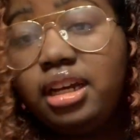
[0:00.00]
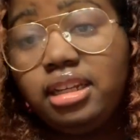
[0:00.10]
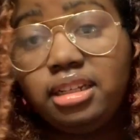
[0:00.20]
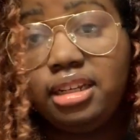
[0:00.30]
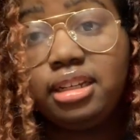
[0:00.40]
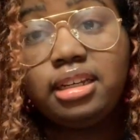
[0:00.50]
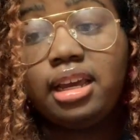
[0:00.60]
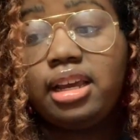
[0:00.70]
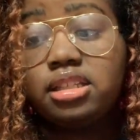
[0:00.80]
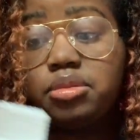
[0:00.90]
like Kit
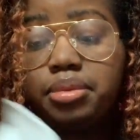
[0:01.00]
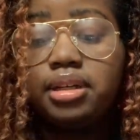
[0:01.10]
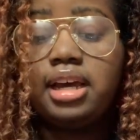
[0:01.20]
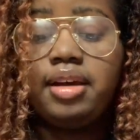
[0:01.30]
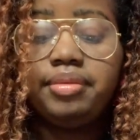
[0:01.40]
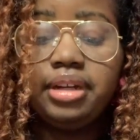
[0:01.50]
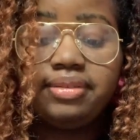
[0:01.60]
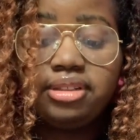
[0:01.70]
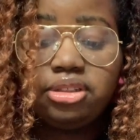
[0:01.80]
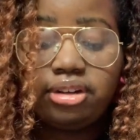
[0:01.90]
Kats, but I've
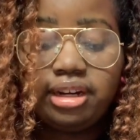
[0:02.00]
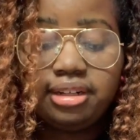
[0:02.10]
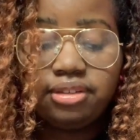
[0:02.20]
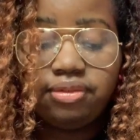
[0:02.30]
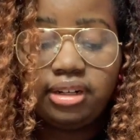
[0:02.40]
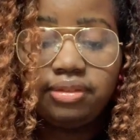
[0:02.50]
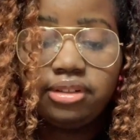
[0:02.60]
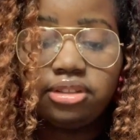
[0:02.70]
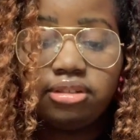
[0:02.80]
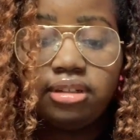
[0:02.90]
never tried this flavor,
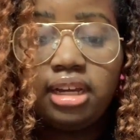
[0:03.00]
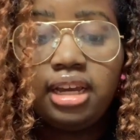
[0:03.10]
so